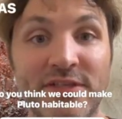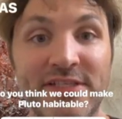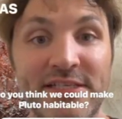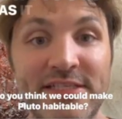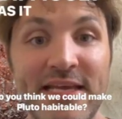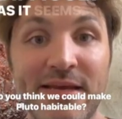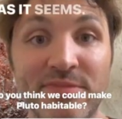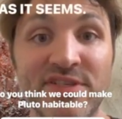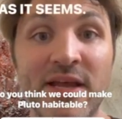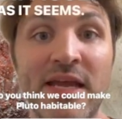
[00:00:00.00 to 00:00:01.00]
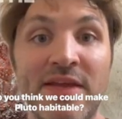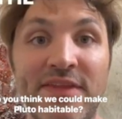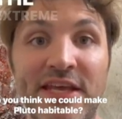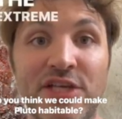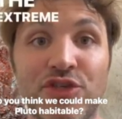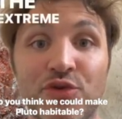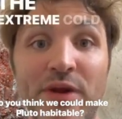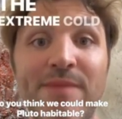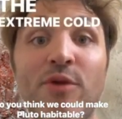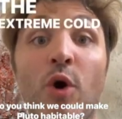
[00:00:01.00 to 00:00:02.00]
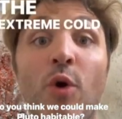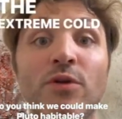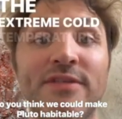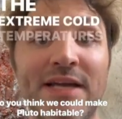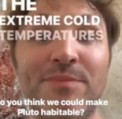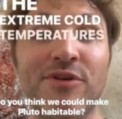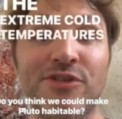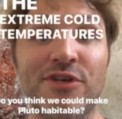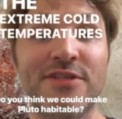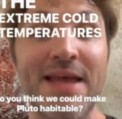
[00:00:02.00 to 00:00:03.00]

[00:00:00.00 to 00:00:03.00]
as it seems. The extreme cold temperatures